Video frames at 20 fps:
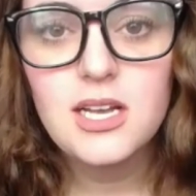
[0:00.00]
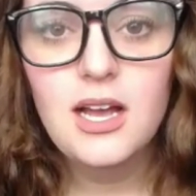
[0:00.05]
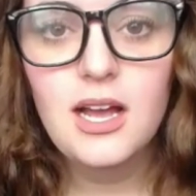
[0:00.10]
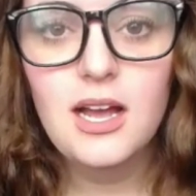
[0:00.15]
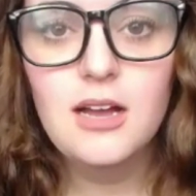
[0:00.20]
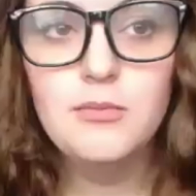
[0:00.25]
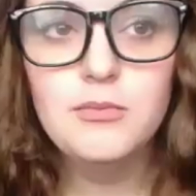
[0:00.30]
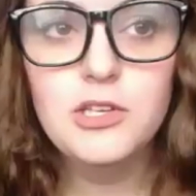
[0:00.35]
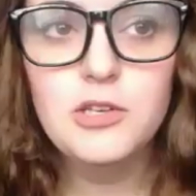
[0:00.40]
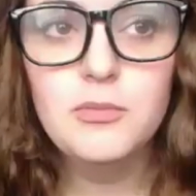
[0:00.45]

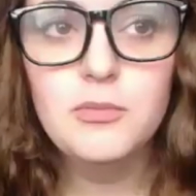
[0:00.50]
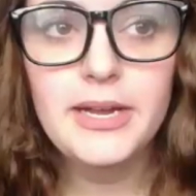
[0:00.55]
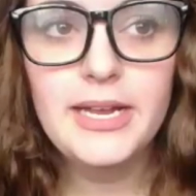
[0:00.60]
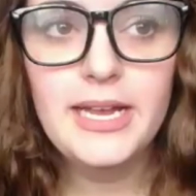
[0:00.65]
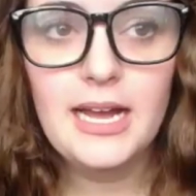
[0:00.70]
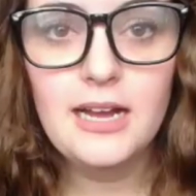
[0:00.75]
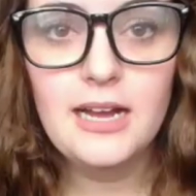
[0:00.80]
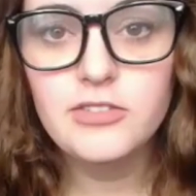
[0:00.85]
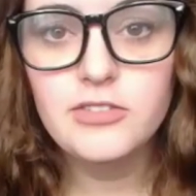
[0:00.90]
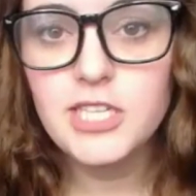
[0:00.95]
Um, you might
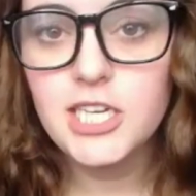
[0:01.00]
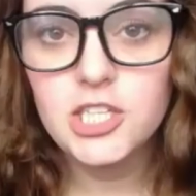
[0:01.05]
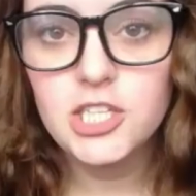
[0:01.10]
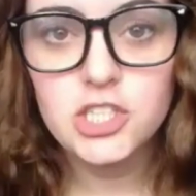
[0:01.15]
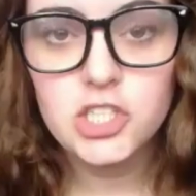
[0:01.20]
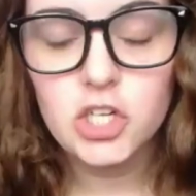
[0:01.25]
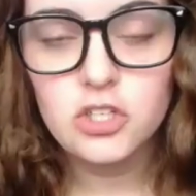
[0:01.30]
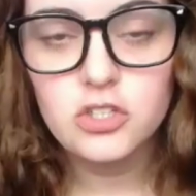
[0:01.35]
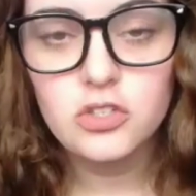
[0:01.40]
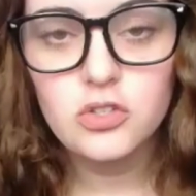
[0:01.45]
have an
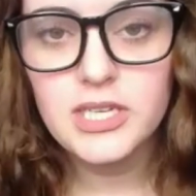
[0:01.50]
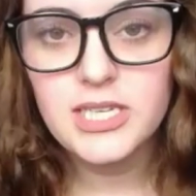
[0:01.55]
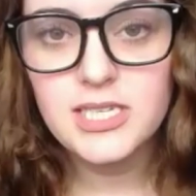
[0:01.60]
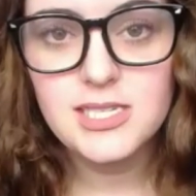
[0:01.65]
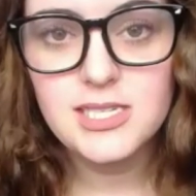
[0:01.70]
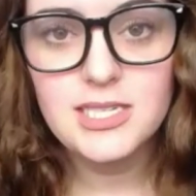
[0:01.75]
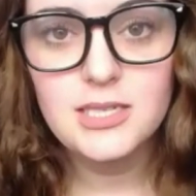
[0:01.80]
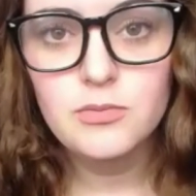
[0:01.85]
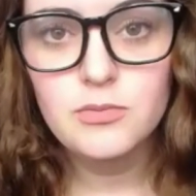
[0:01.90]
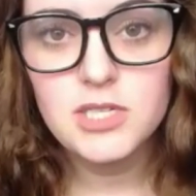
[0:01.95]
internal
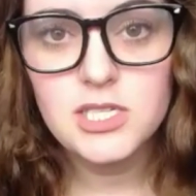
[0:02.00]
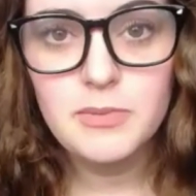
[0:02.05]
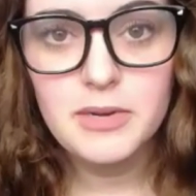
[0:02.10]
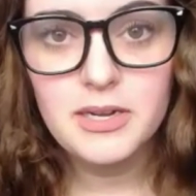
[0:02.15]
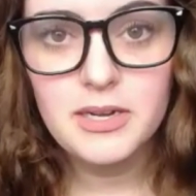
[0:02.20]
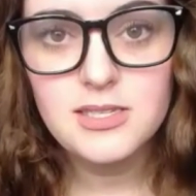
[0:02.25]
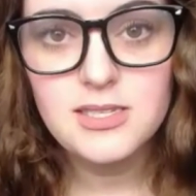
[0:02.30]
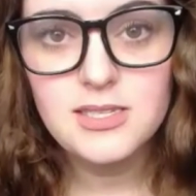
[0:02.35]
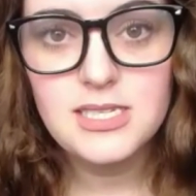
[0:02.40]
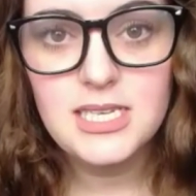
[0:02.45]
incident
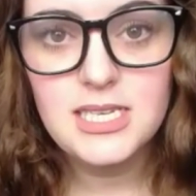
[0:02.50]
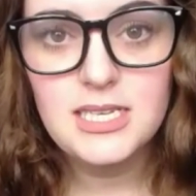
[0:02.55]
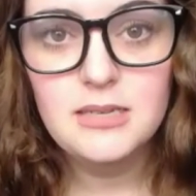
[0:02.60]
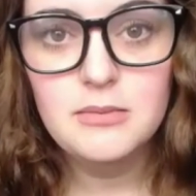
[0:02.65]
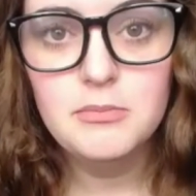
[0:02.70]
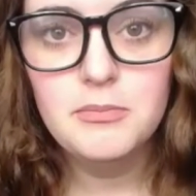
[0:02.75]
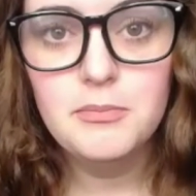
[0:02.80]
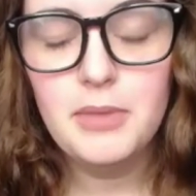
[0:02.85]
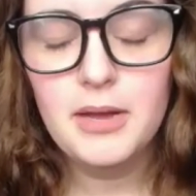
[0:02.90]
response team,